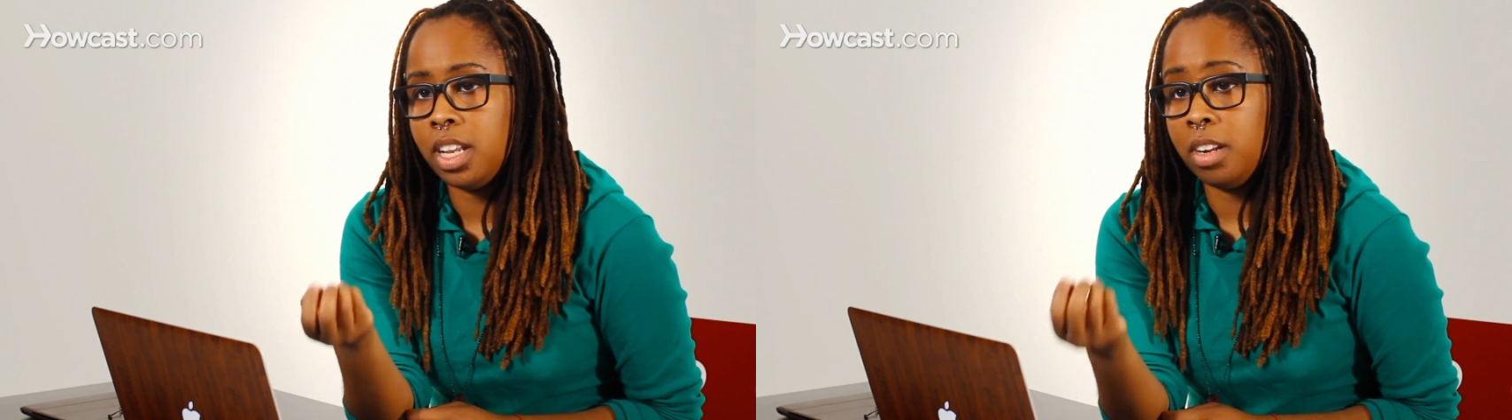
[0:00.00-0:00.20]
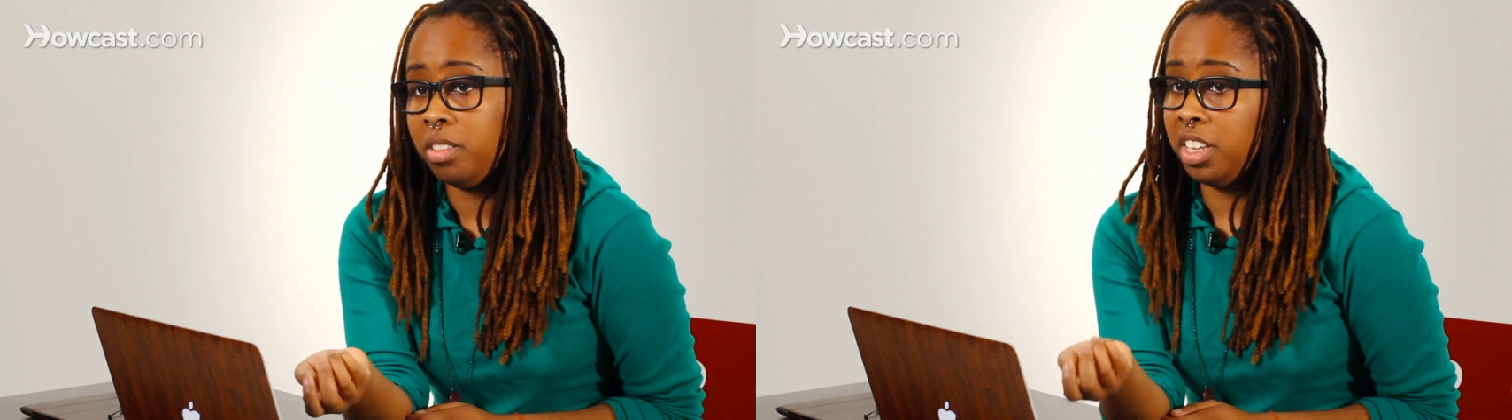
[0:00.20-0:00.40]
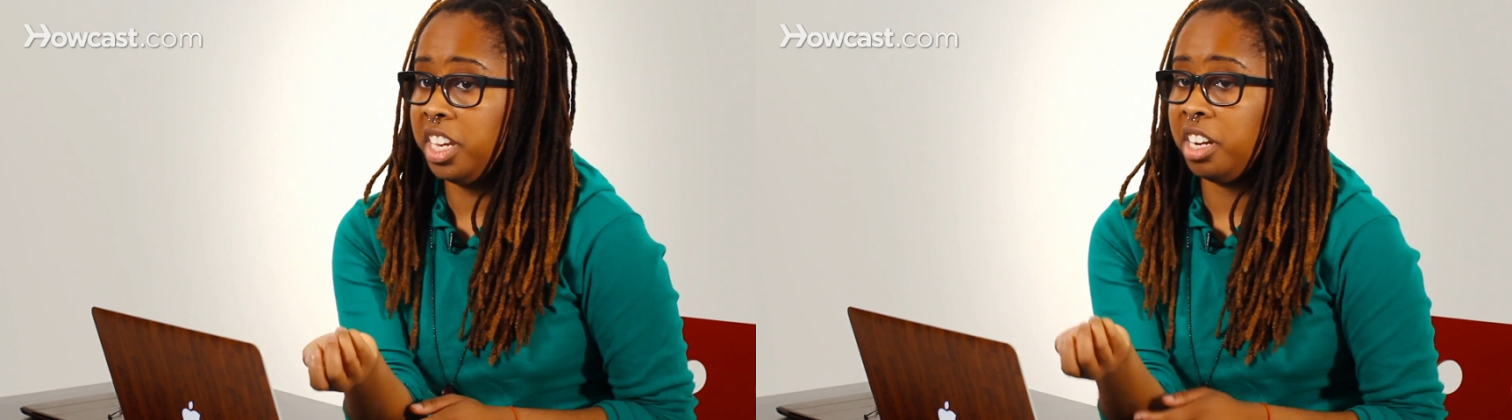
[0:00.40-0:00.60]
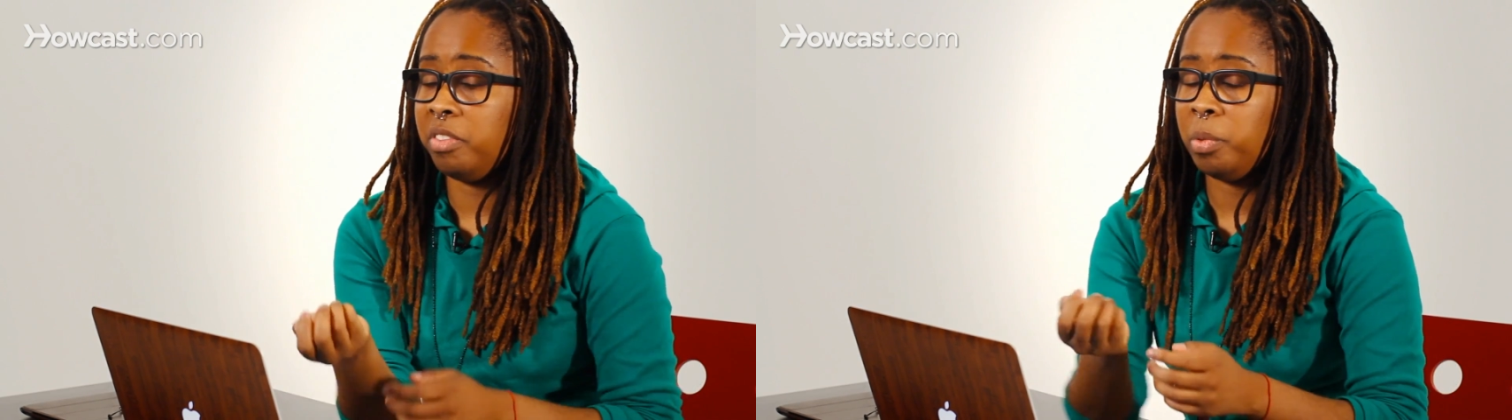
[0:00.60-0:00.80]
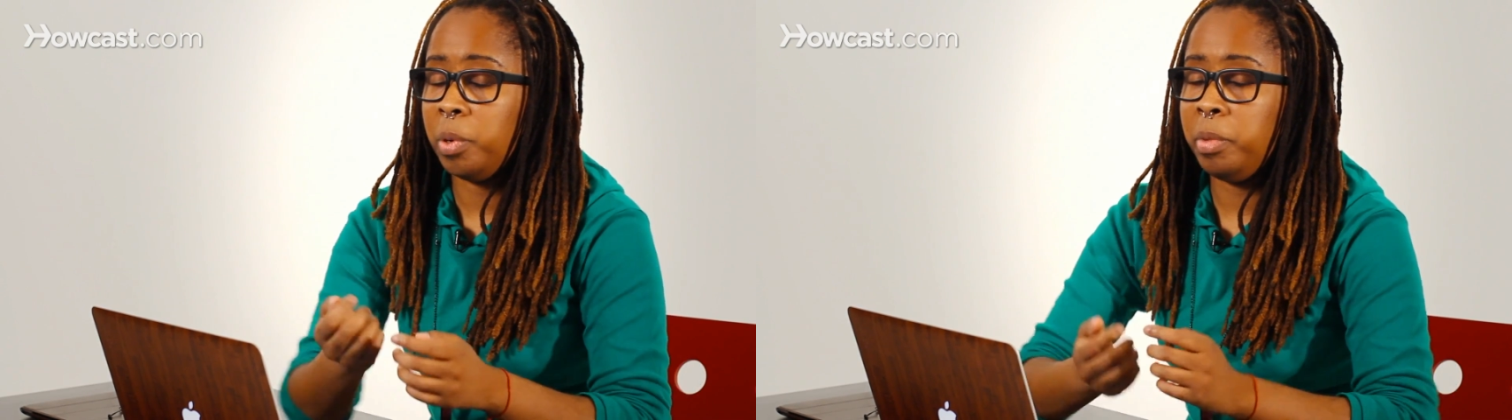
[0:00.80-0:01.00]
and I don't think it
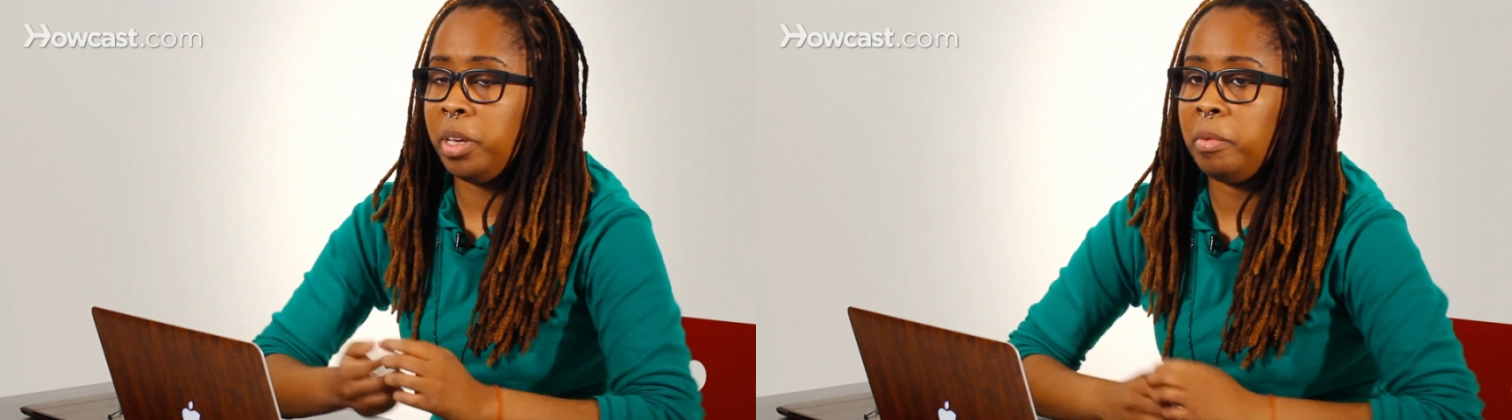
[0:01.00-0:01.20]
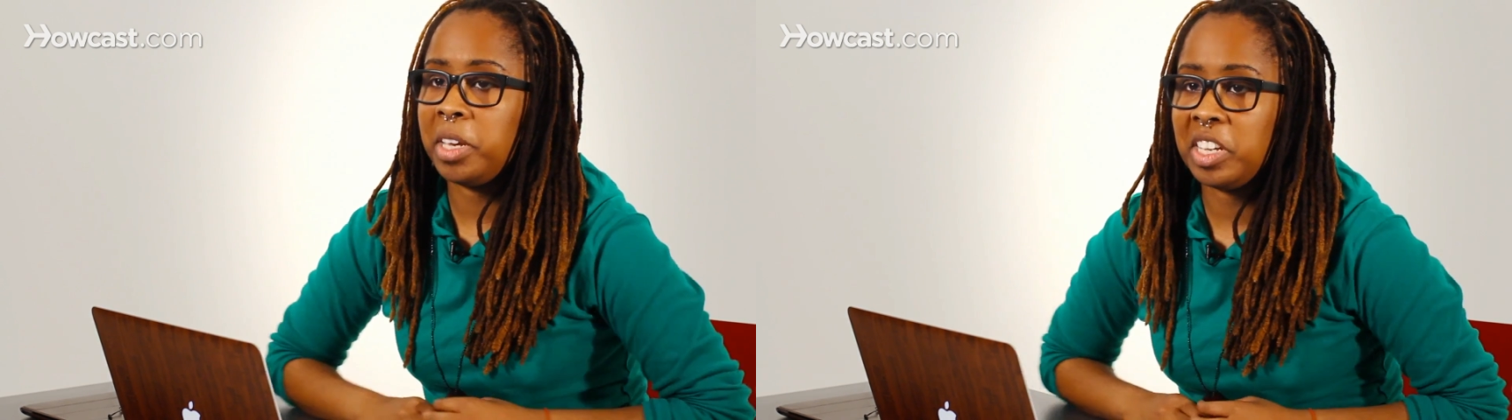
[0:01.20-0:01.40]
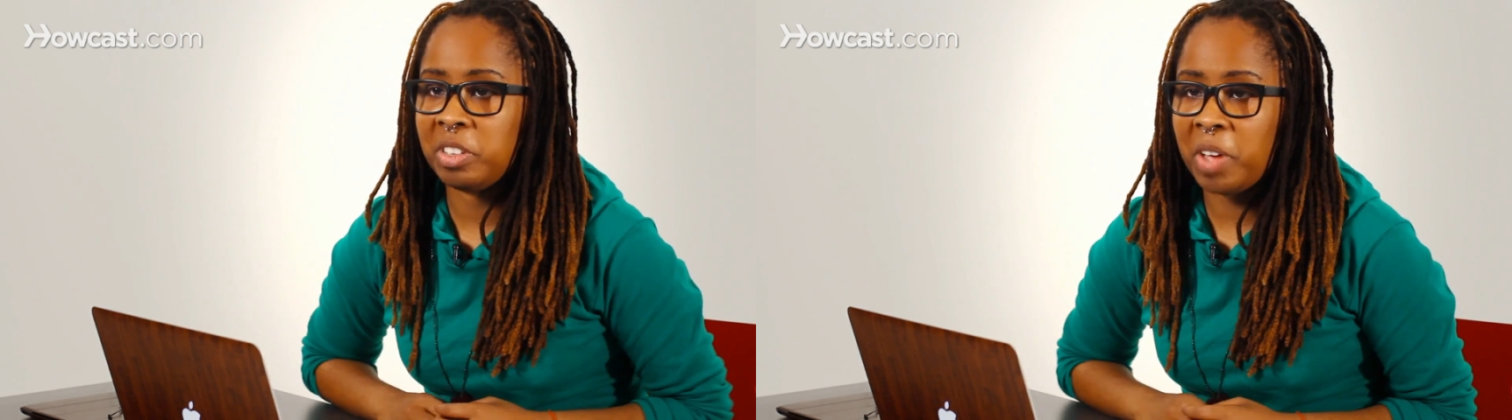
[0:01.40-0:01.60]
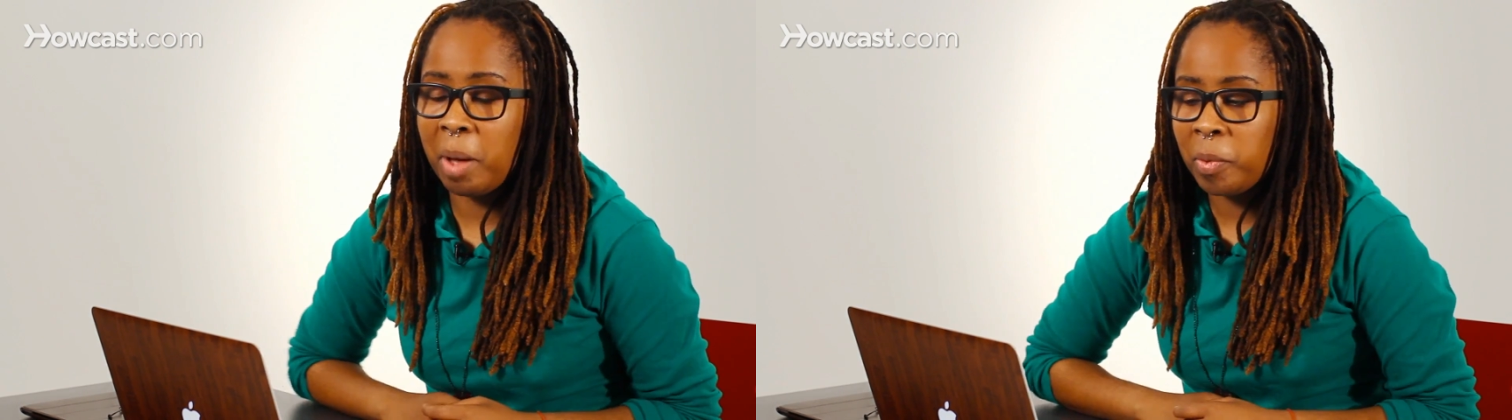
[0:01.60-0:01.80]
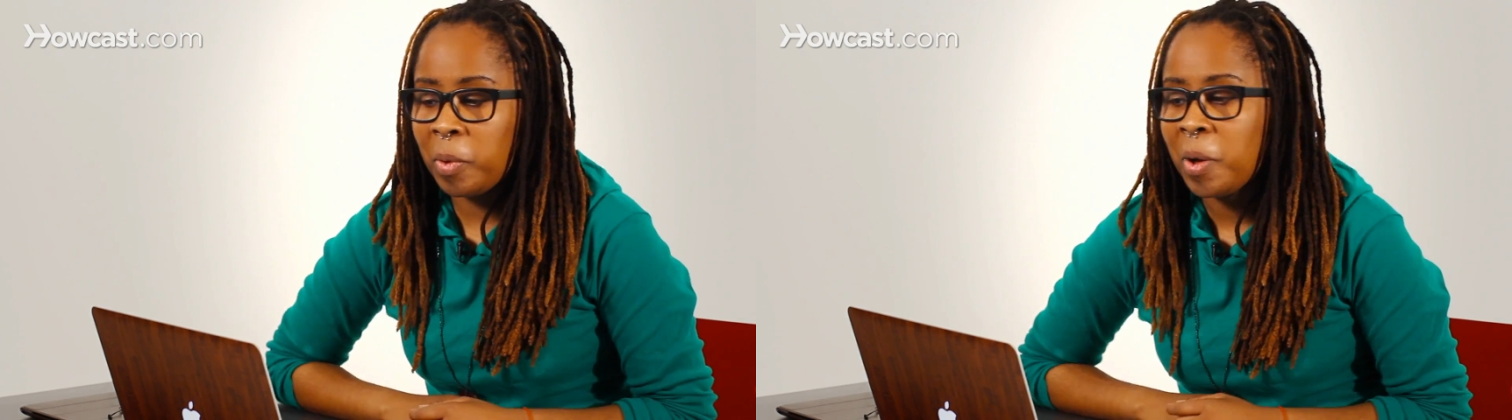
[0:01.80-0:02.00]
ever will be because of
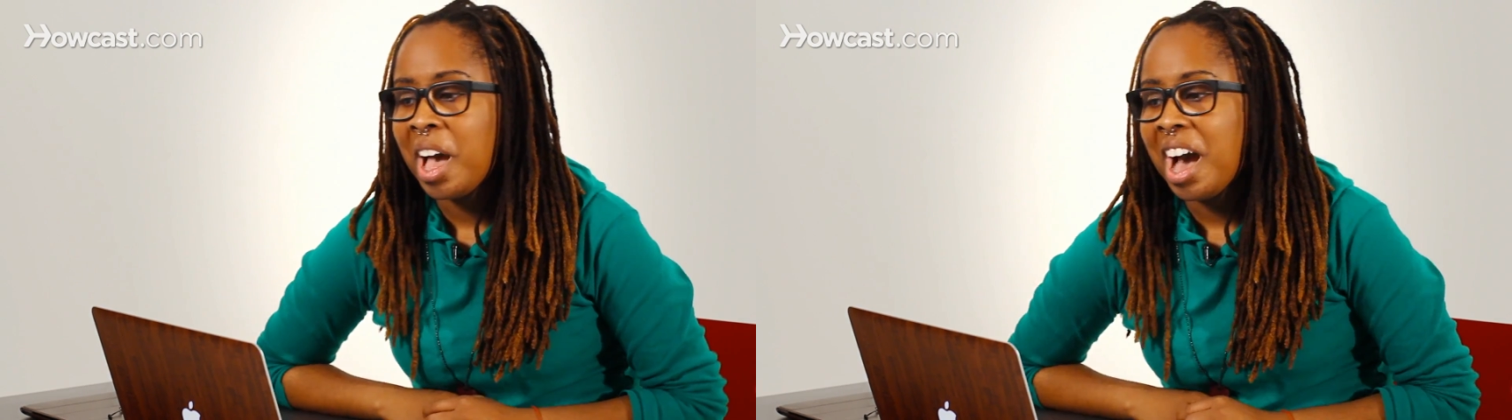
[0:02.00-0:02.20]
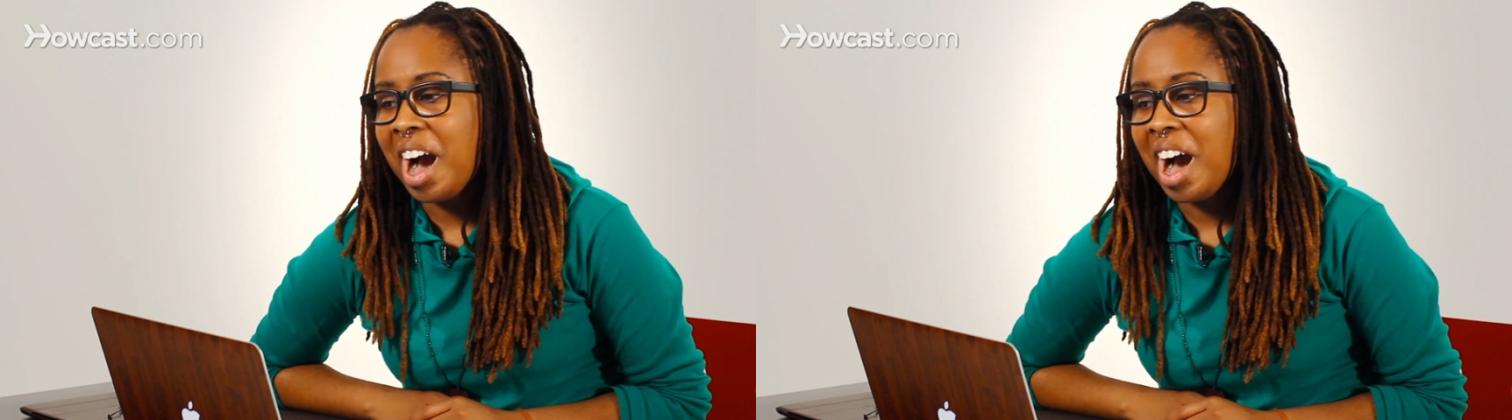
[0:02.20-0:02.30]
Apple.